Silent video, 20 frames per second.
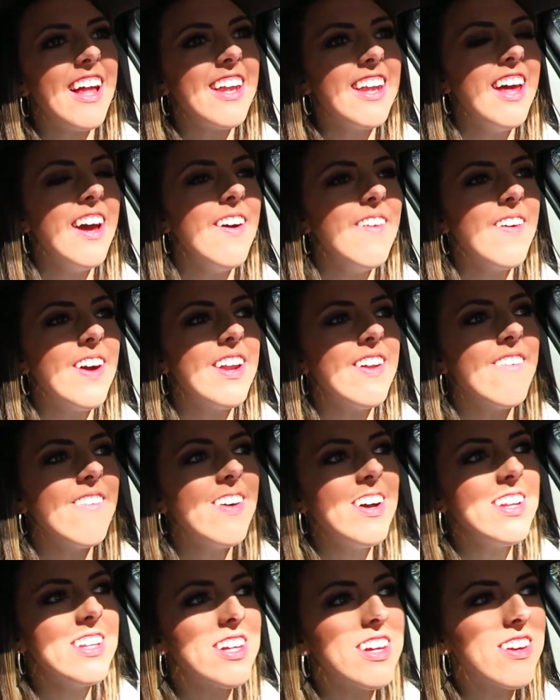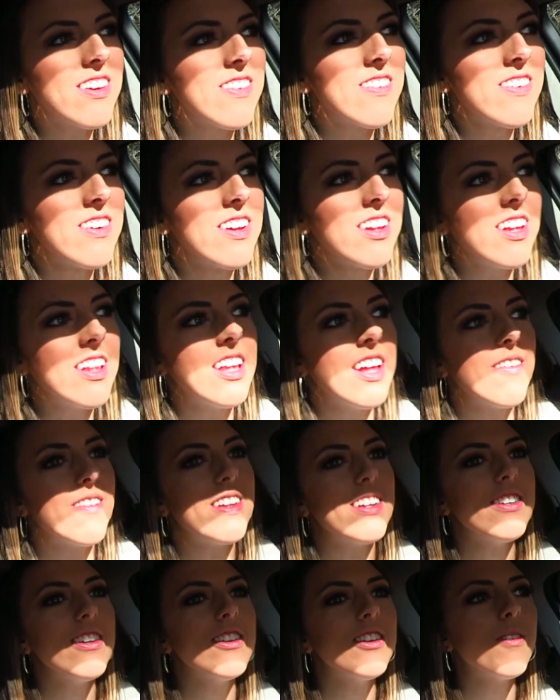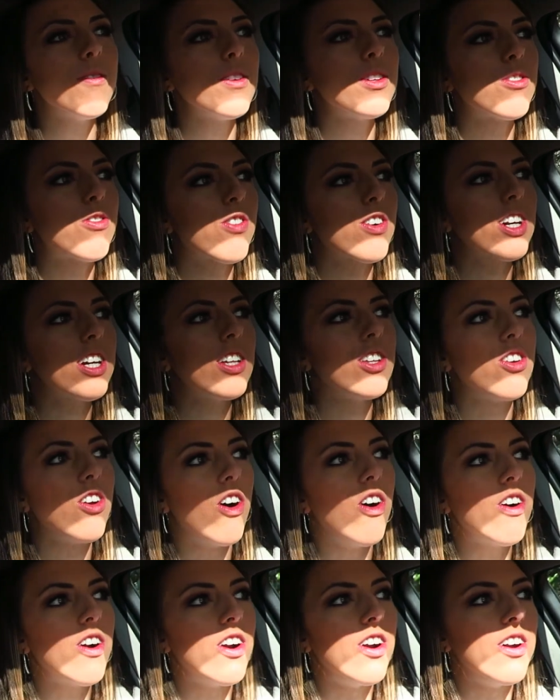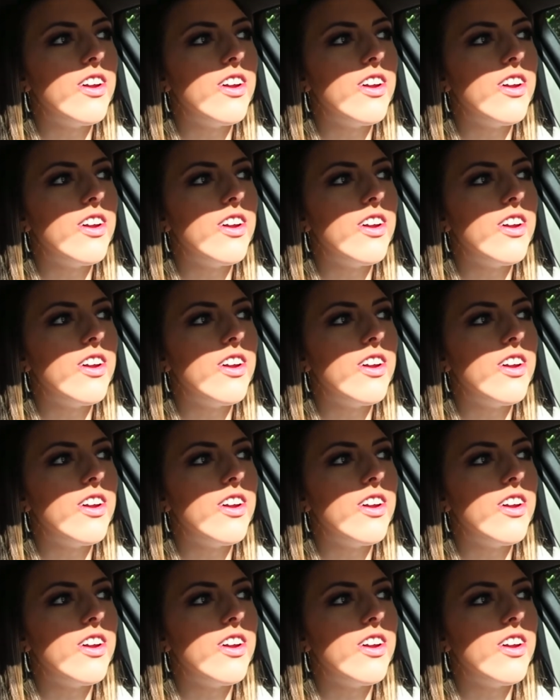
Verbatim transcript: No, I don't want to. Damn, this is someone's freaking yard.